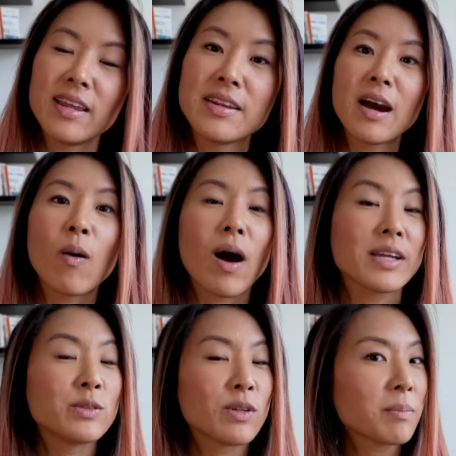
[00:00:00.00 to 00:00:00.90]
Now, I
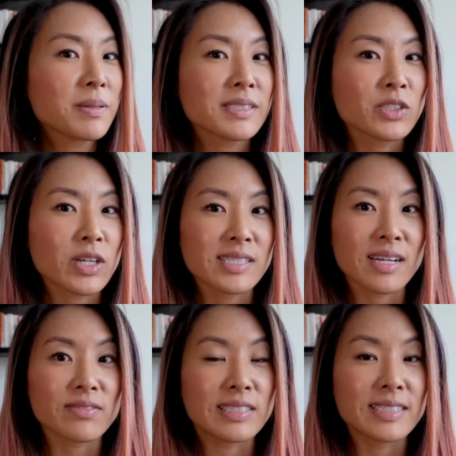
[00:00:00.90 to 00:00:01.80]
do not place trades
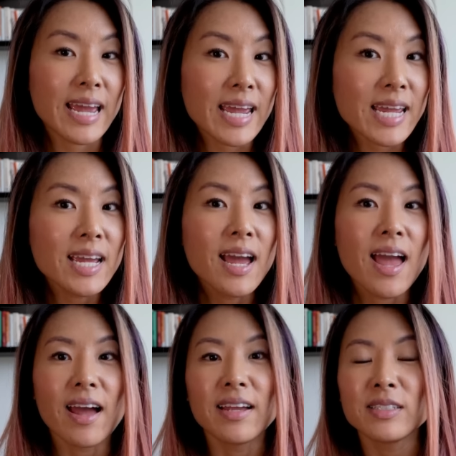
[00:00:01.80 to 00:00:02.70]
every day.
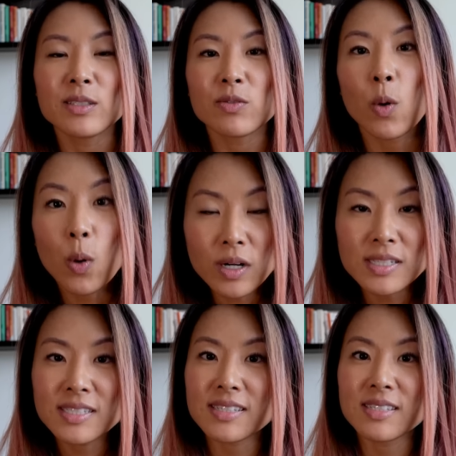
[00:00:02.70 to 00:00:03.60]
And of
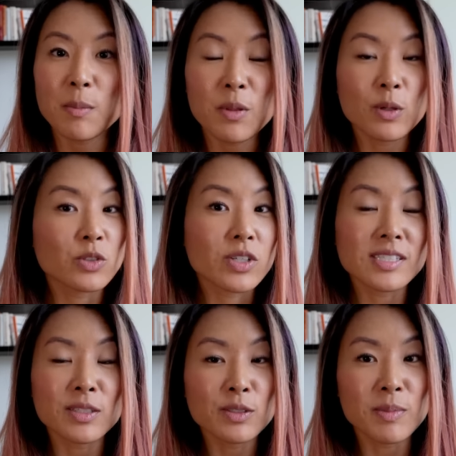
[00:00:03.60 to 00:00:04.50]
course, some of those
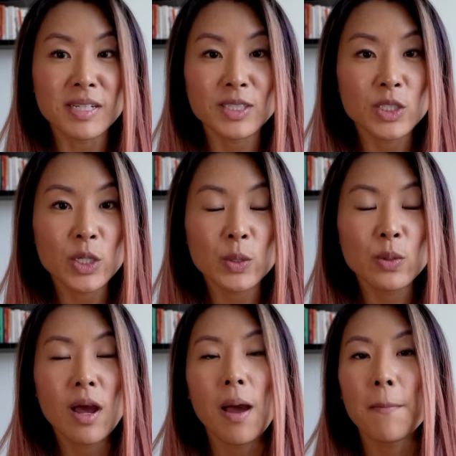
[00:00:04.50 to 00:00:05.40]
trades lose money too.
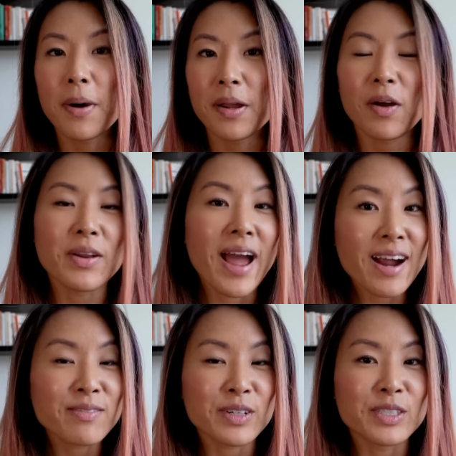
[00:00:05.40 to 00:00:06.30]
But on
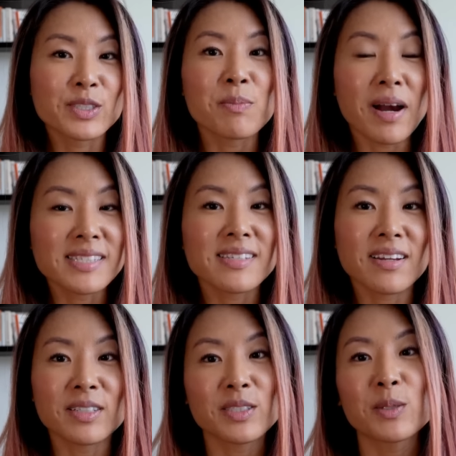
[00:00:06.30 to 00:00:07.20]
average, my side
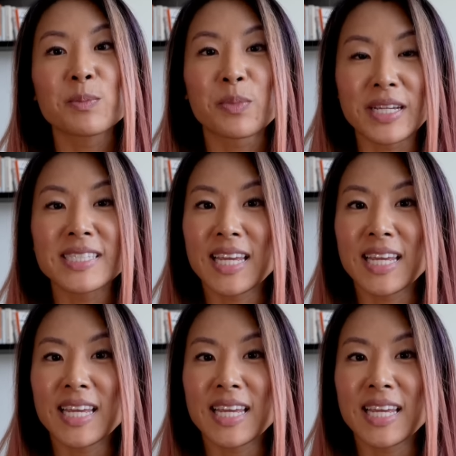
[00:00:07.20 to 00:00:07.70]
hustle brings